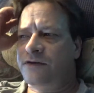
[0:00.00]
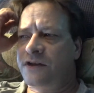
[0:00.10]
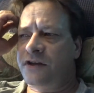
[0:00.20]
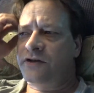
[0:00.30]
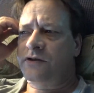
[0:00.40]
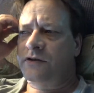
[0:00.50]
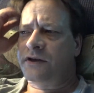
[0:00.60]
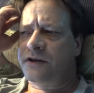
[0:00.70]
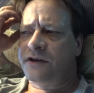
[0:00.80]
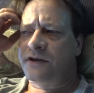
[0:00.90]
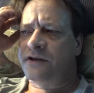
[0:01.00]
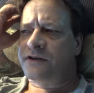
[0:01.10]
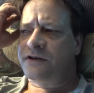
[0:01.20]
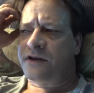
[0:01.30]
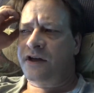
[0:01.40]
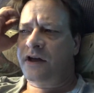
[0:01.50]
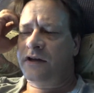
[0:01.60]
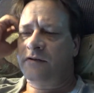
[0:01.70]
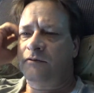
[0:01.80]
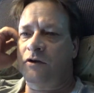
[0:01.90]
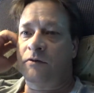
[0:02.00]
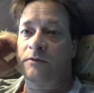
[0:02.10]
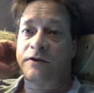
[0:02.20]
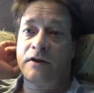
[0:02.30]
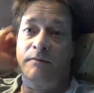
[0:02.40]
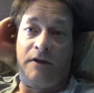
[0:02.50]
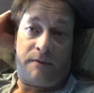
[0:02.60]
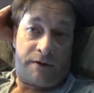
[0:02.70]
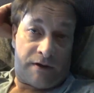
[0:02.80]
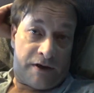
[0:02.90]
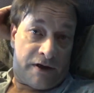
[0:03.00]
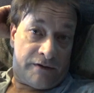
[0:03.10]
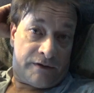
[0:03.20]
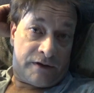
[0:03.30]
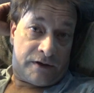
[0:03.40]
centuries that Rome was going to be able to live.